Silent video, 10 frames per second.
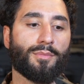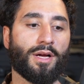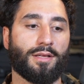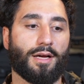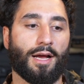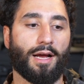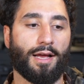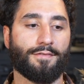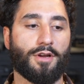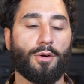but I
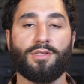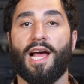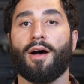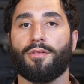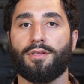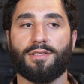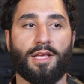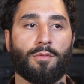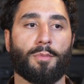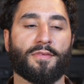have no doubt that this
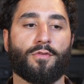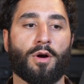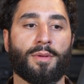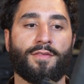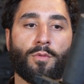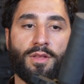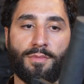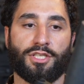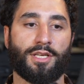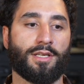thing will perform even with a
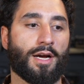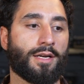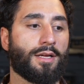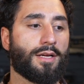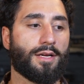machine gun.